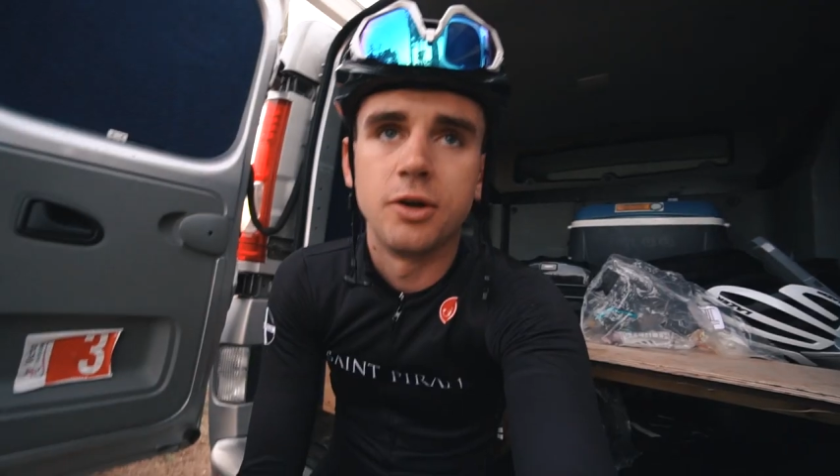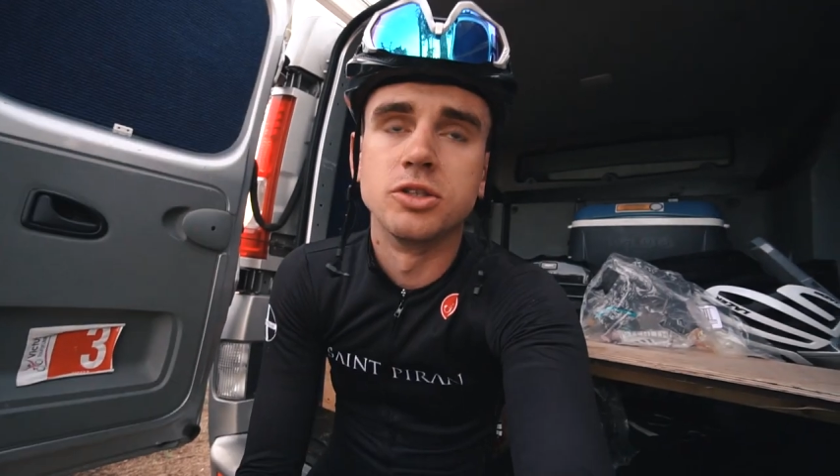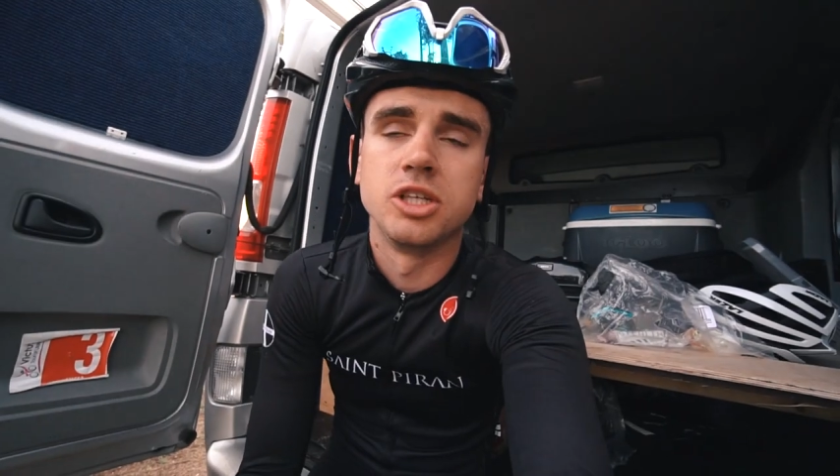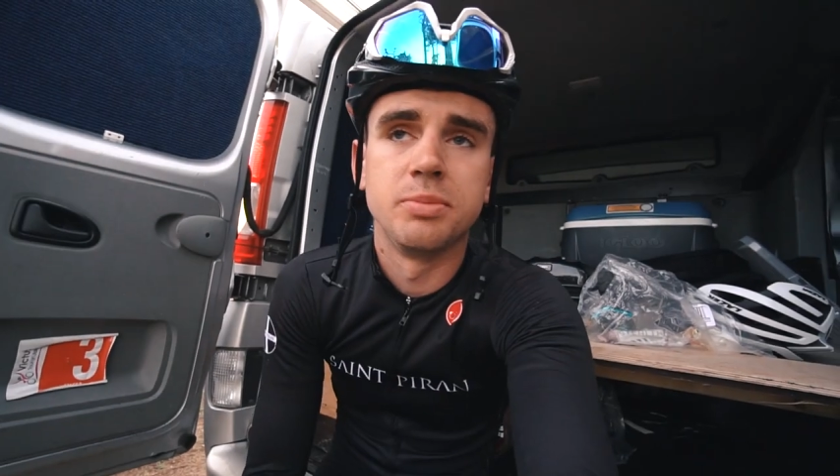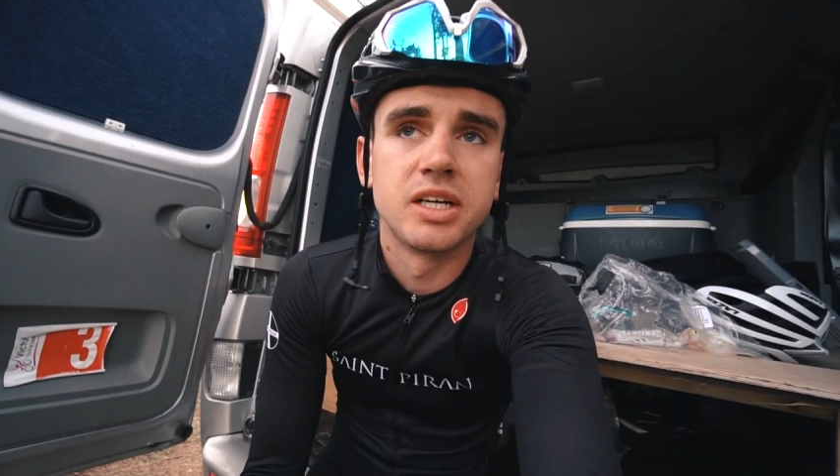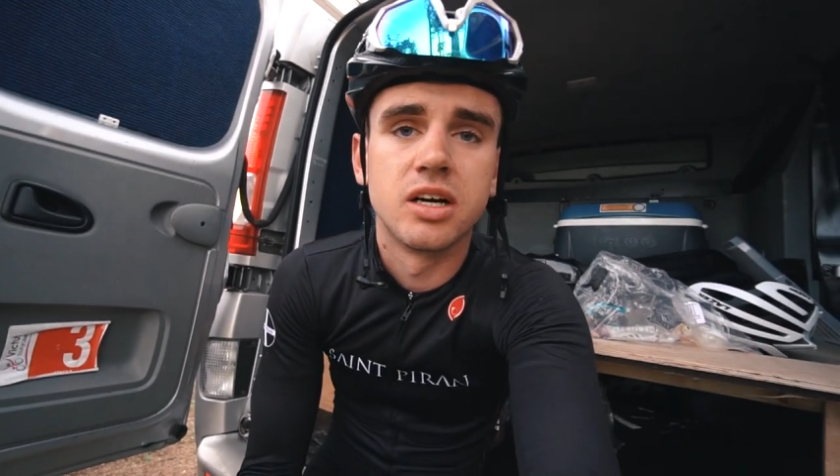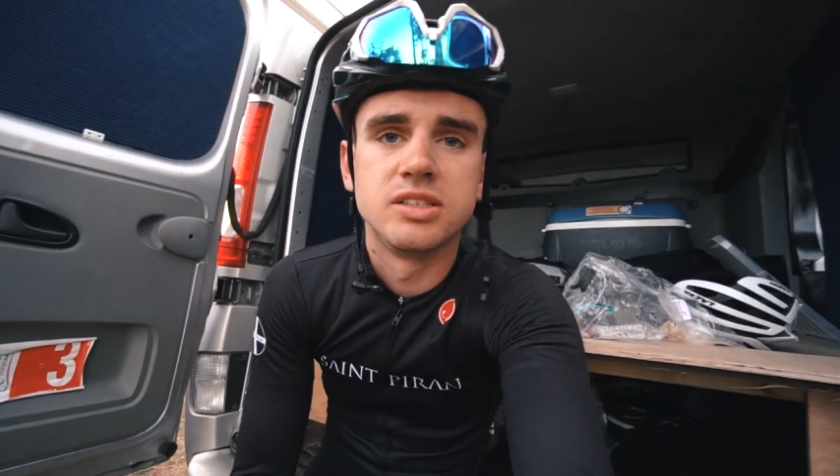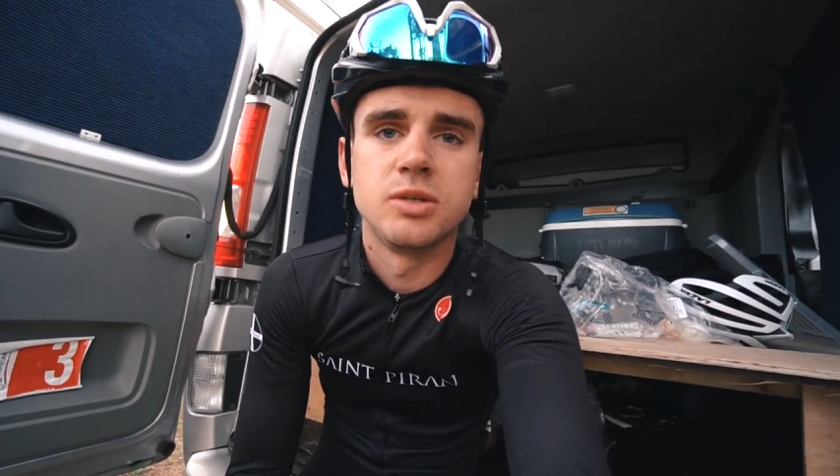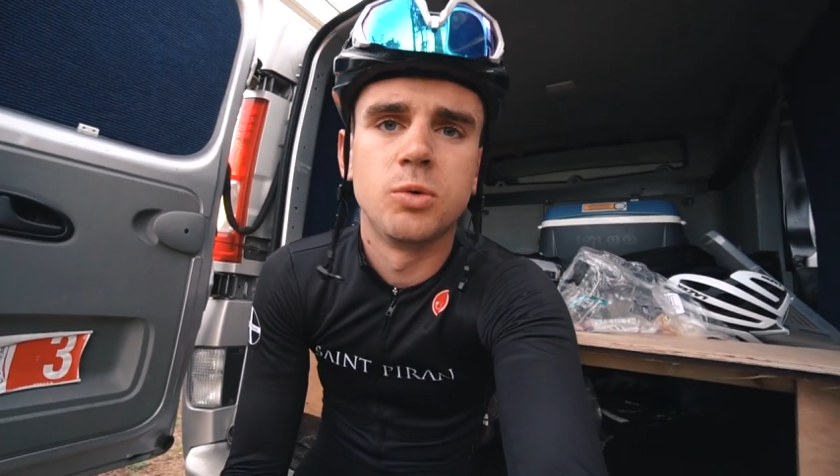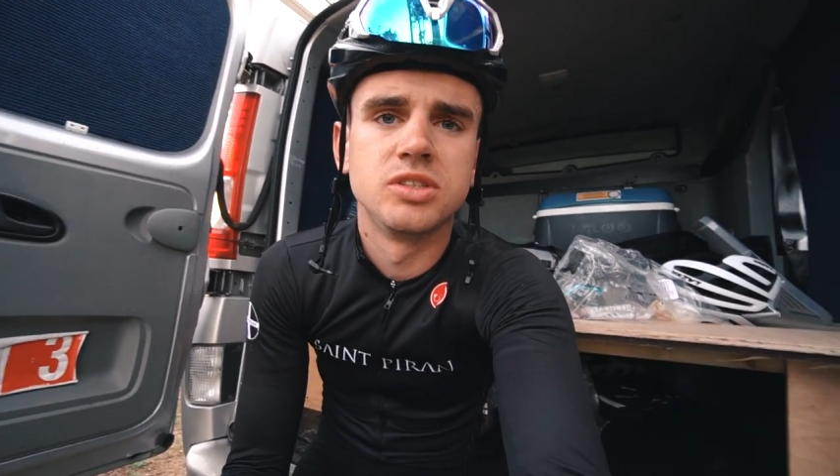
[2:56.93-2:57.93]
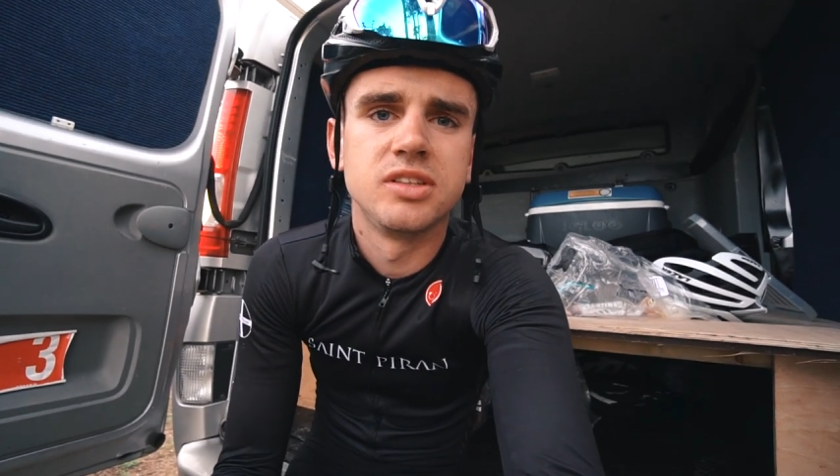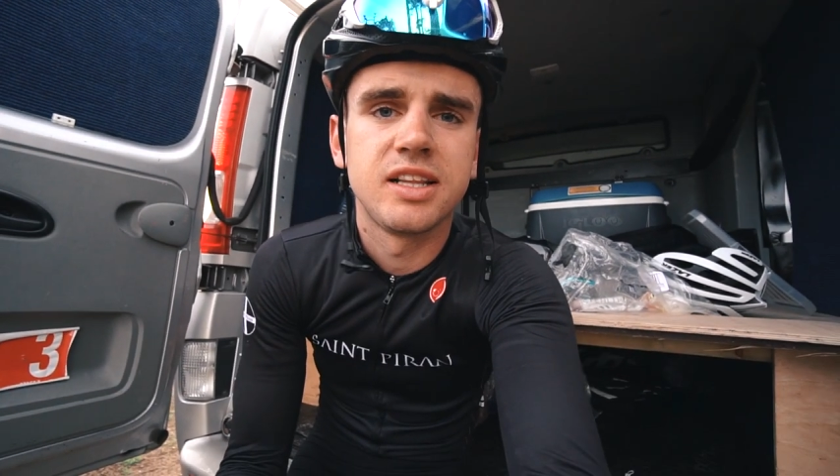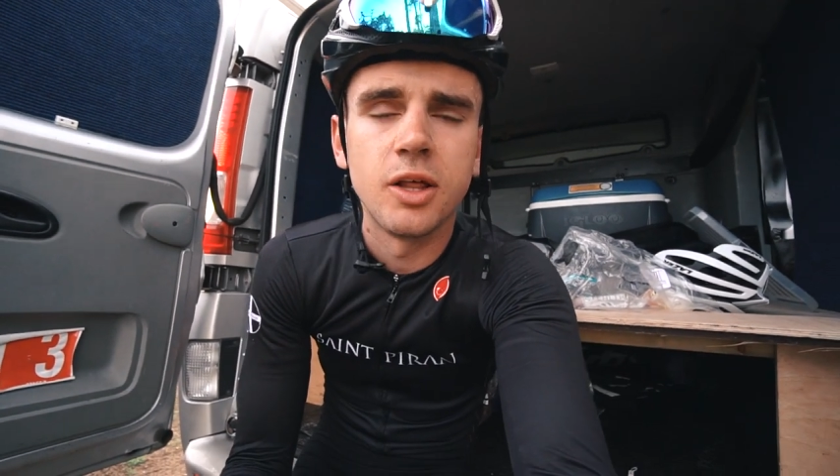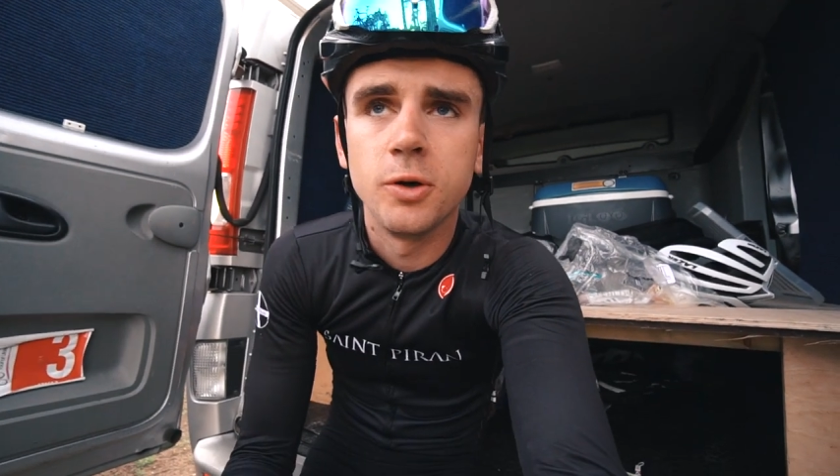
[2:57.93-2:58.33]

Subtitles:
And also because there wasn't